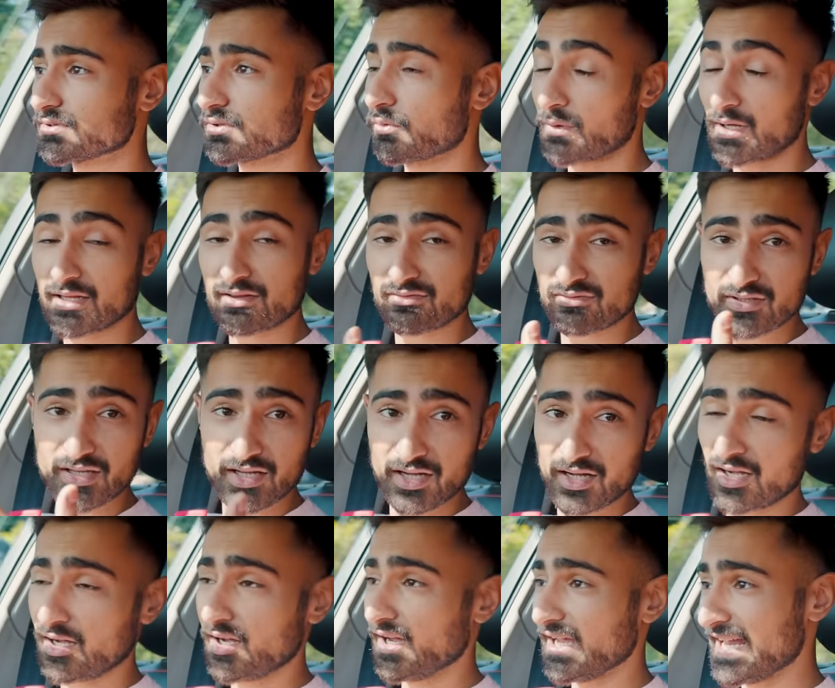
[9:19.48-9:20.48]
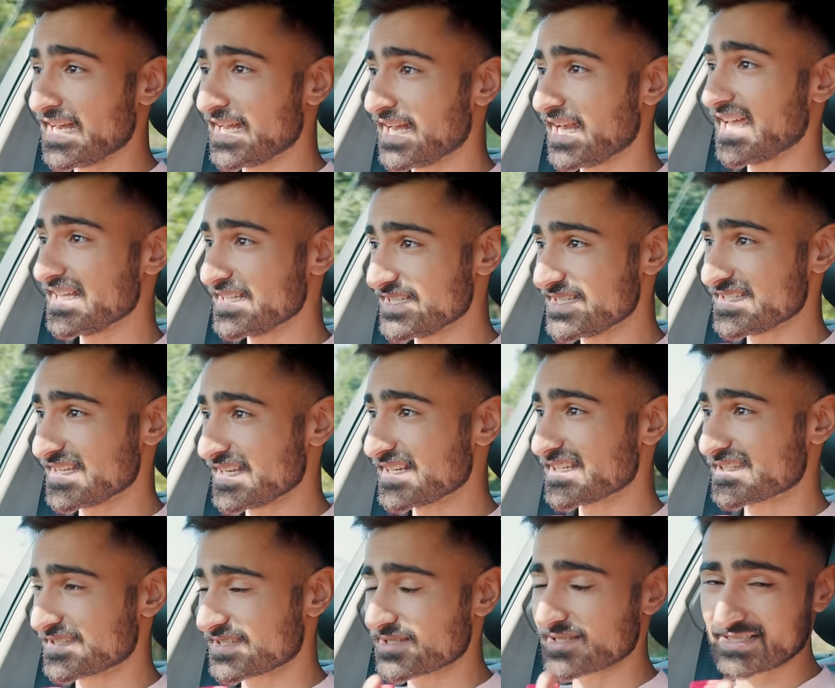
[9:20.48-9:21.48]
with an inline
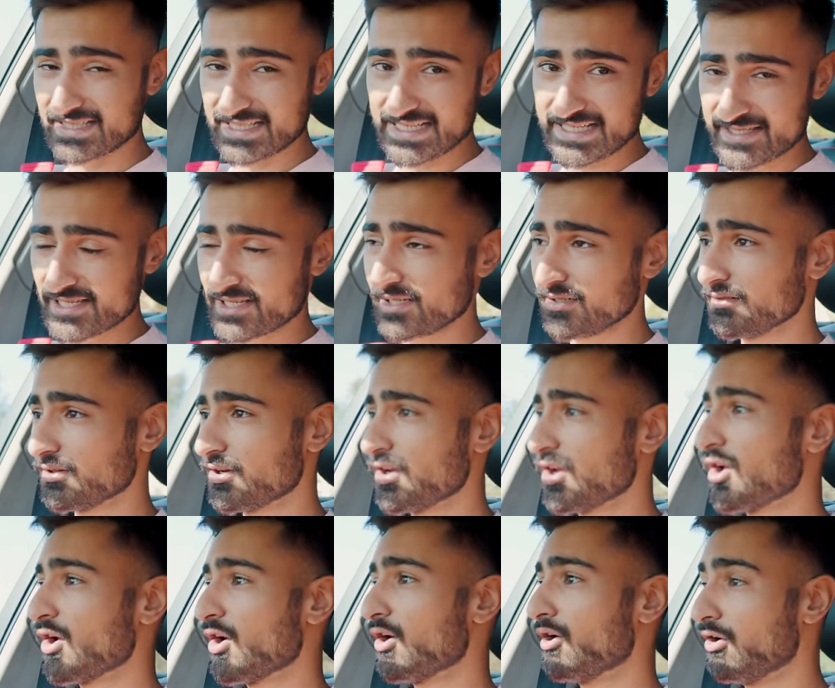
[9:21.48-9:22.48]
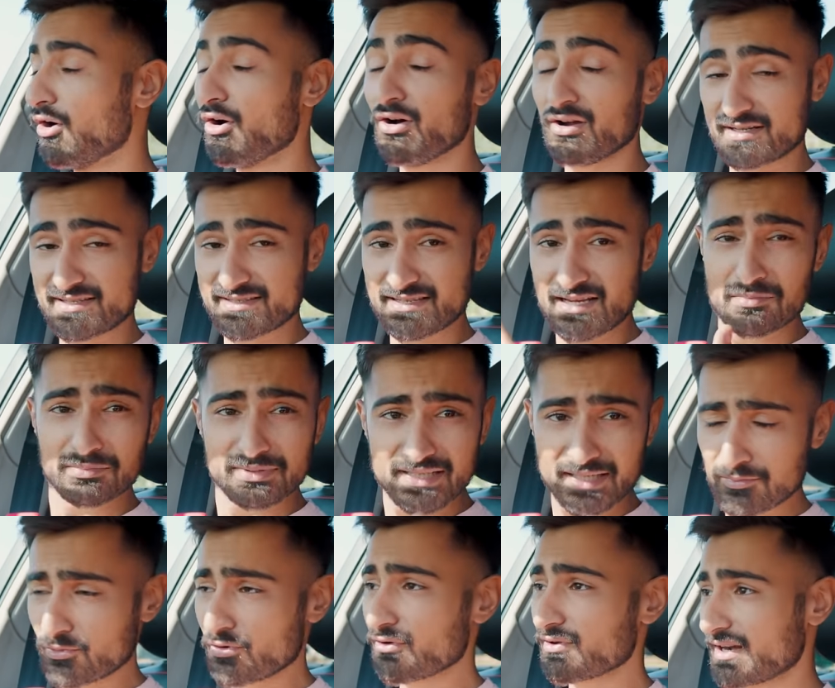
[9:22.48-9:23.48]
6 diesel or
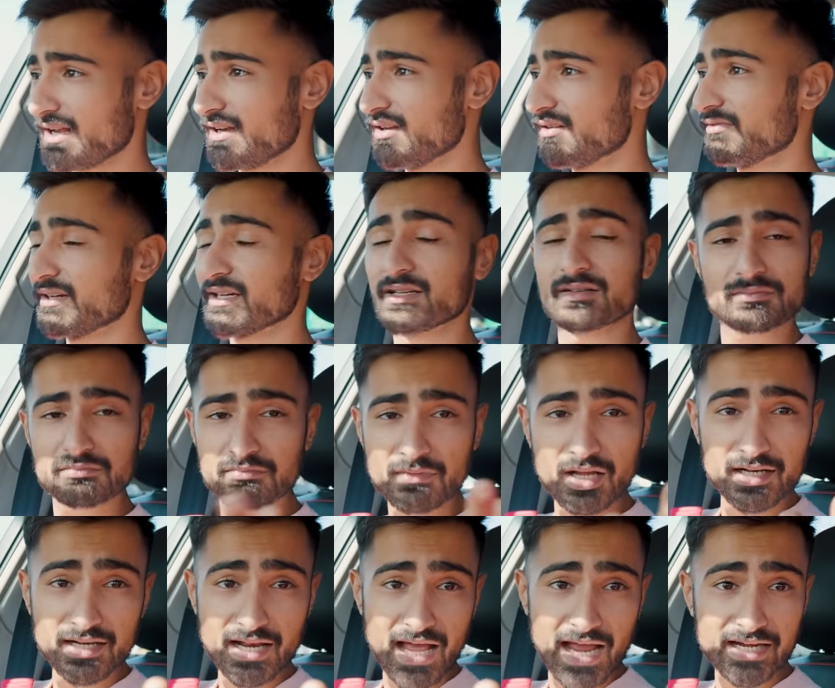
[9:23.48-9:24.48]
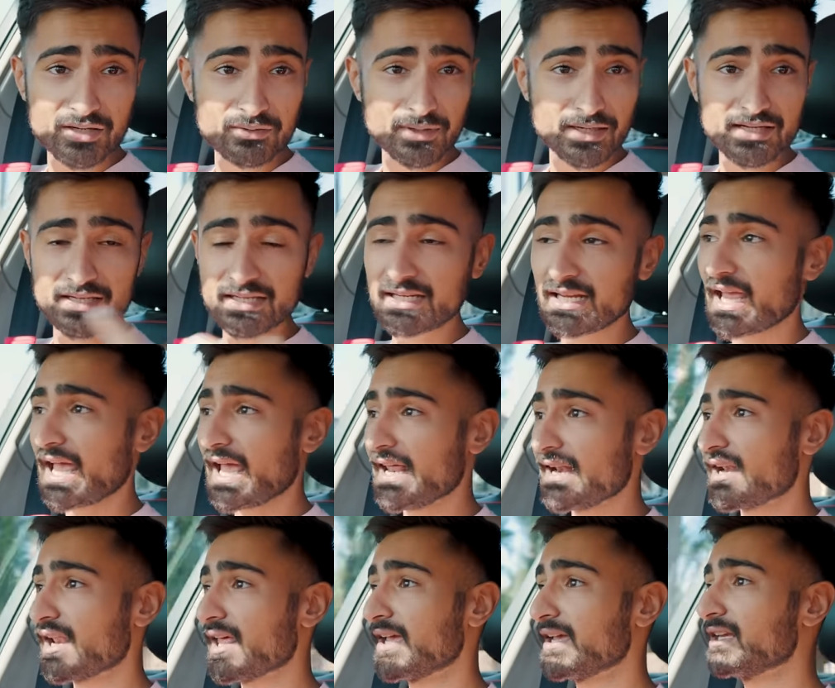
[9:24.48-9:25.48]
something more relevant, an i20
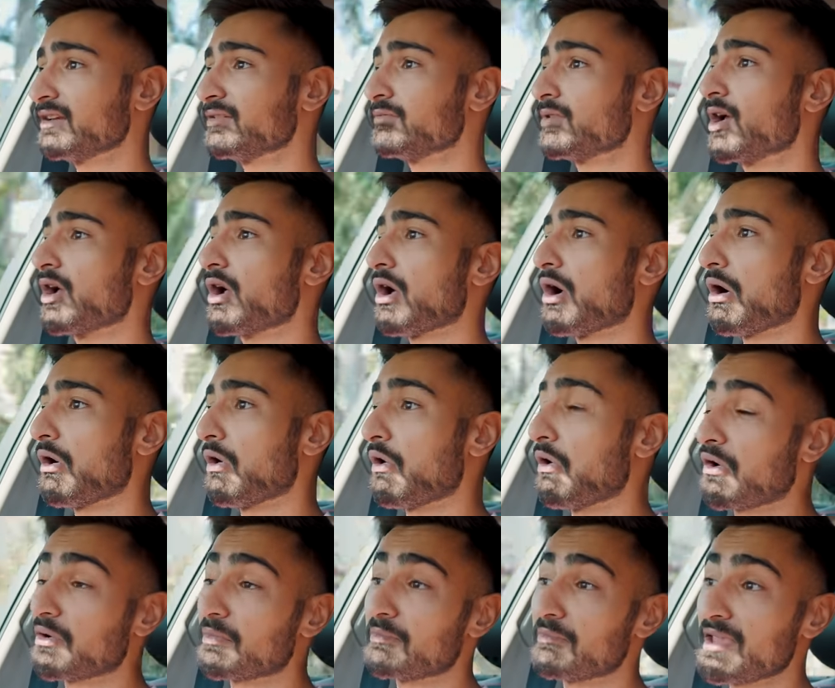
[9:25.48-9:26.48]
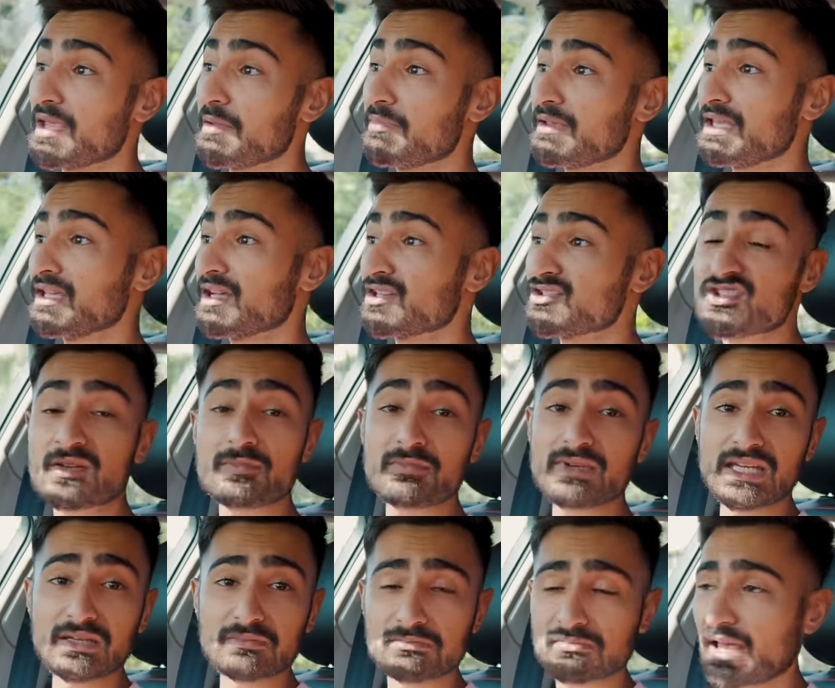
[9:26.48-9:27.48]
N Line or maybe a
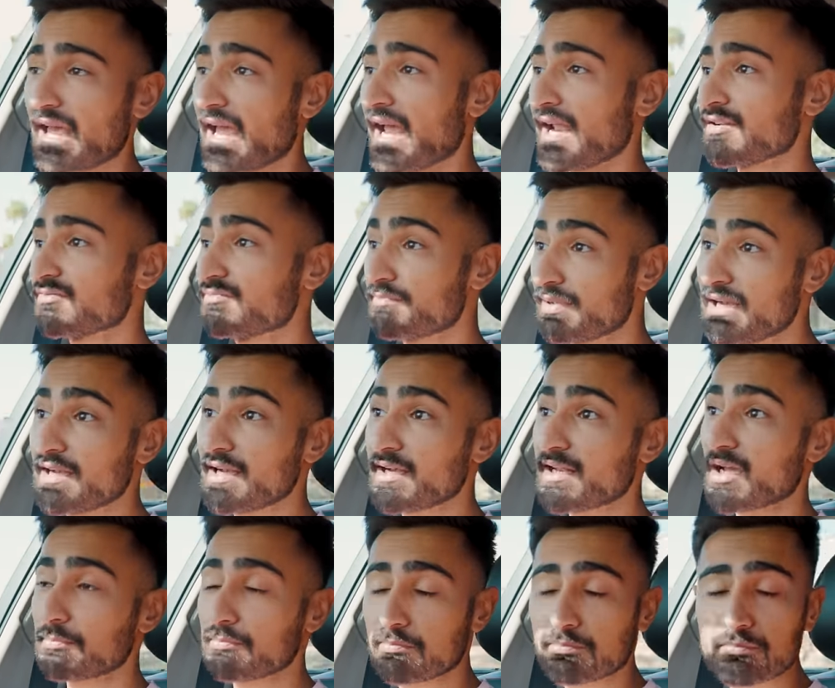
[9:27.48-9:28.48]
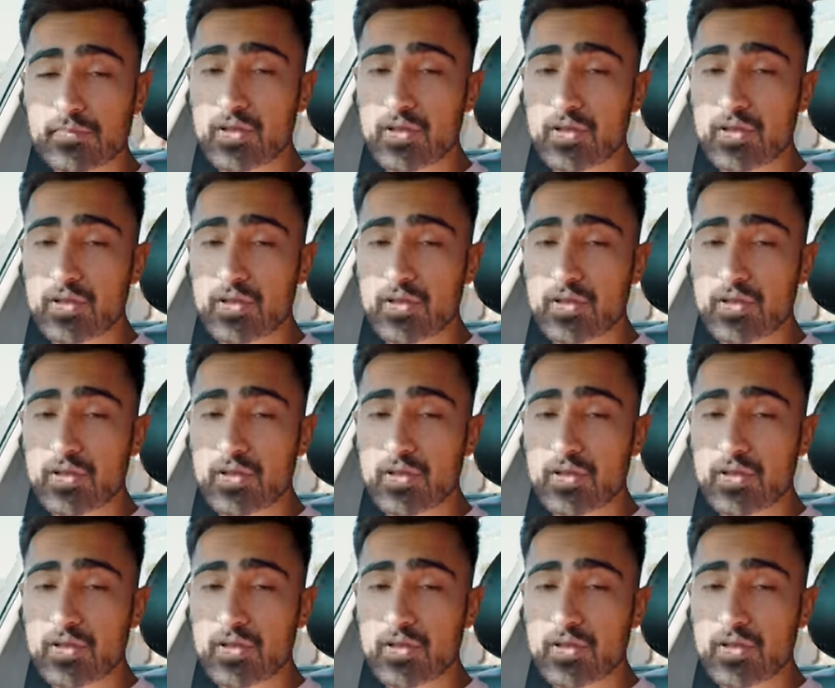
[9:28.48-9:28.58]
Jimny and build it up.